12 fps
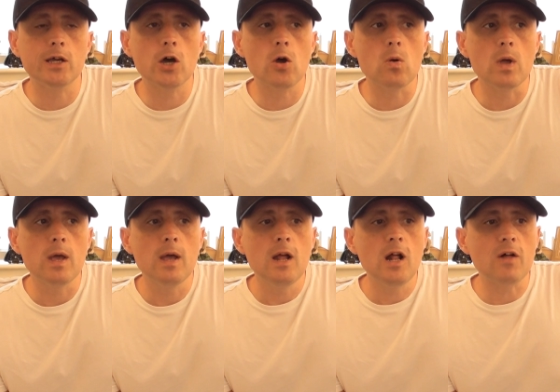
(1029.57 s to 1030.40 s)
go.
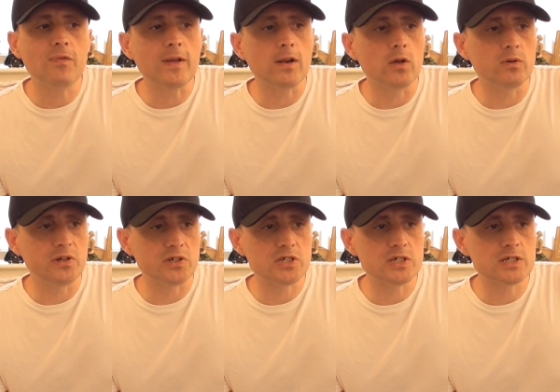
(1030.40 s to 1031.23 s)
I think
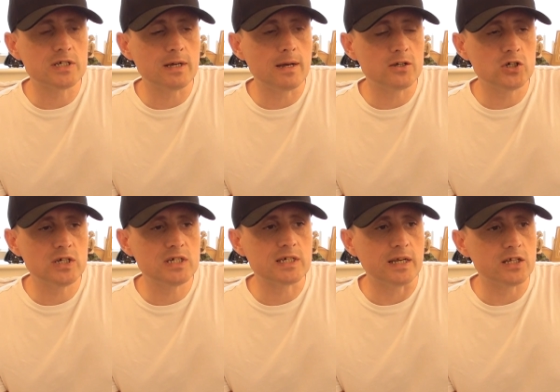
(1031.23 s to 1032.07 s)
loneliness is, as
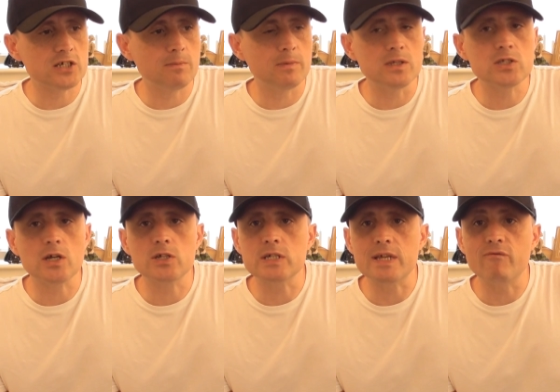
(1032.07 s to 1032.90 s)
she said, it's something that
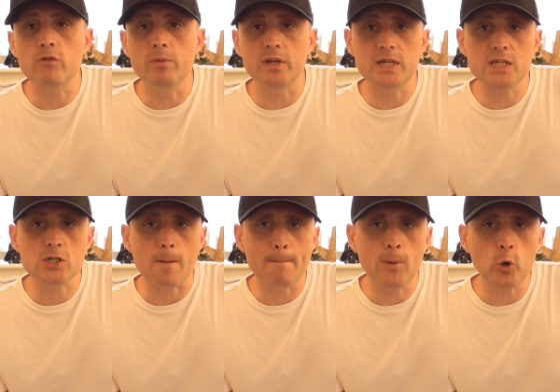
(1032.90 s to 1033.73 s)
touches everybody at
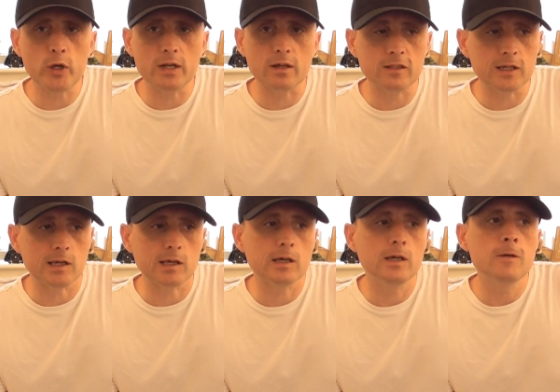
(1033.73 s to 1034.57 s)
some point, I
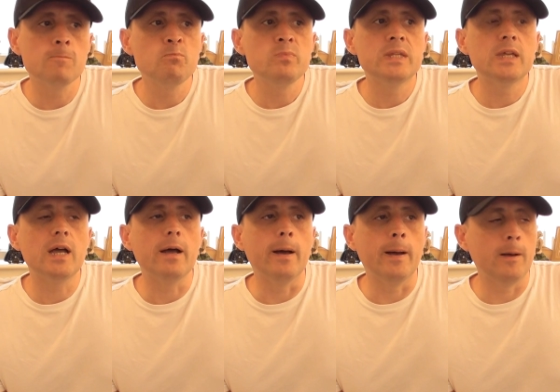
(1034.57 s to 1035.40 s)
think.
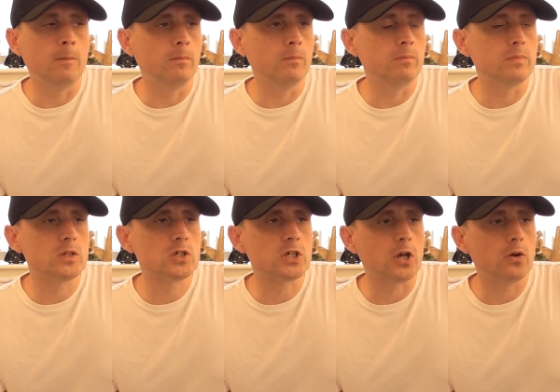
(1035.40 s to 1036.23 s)

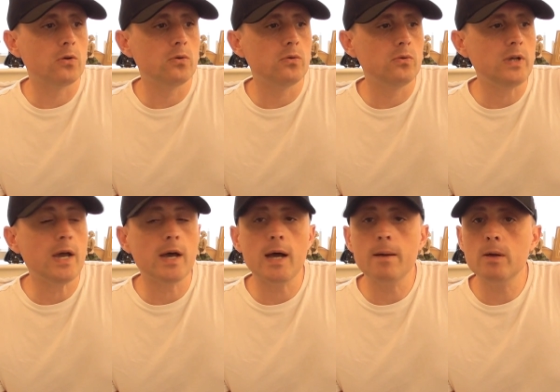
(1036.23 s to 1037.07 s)
So
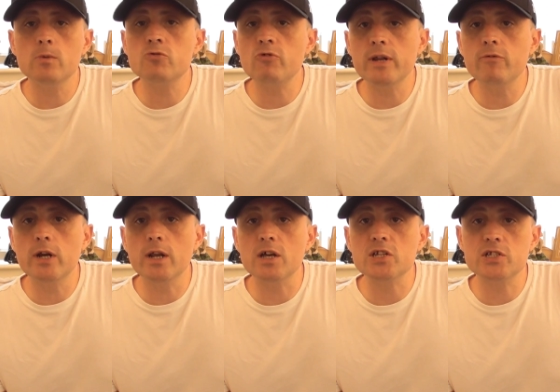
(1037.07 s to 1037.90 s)
yeah, it was really,
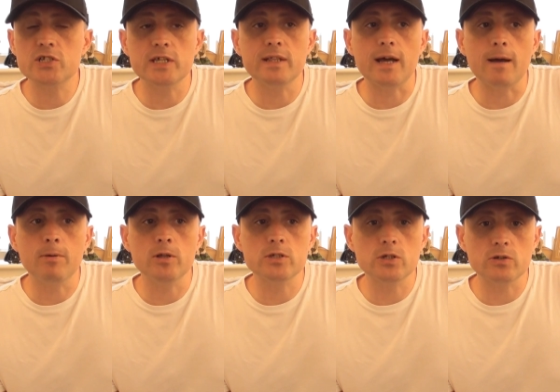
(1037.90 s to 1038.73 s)
really nice to see that
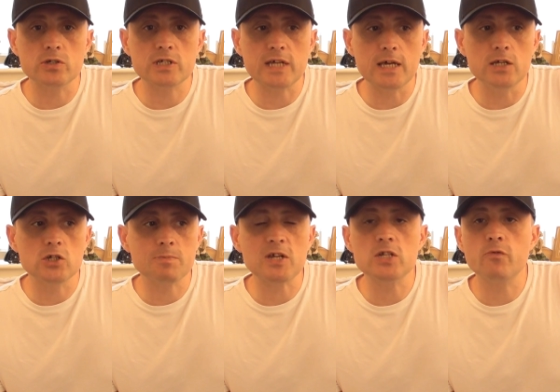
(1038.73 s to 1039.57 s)
punted on stage,
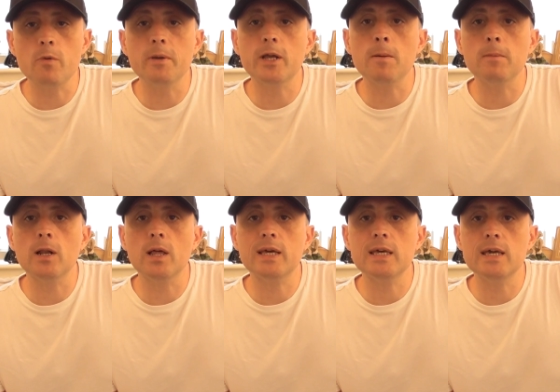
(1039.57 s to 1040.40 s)
especially from a big company
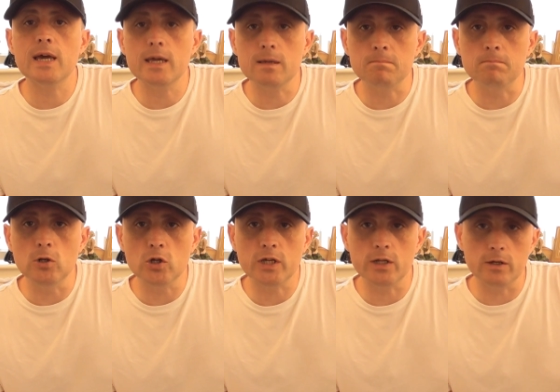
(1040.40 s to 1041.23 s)
like EA
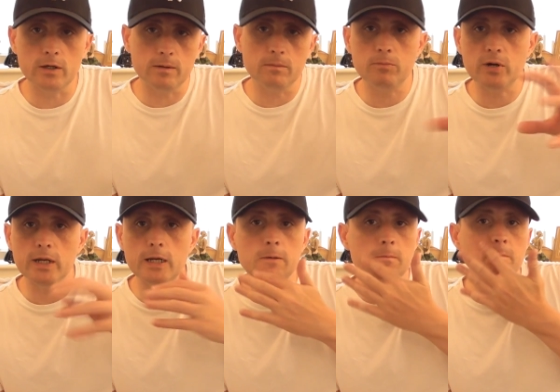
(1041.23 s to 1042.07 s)
looking at and
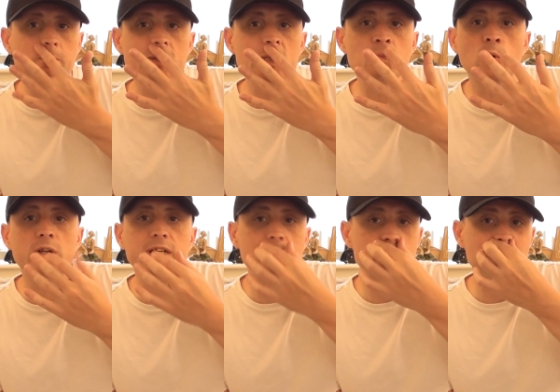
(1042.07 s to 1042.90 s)
bringing in
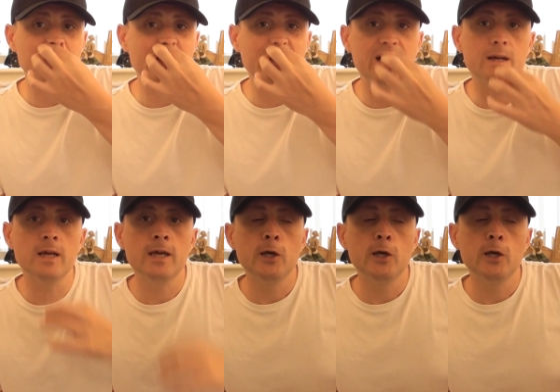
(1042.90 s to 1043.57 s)
smaller devs like that.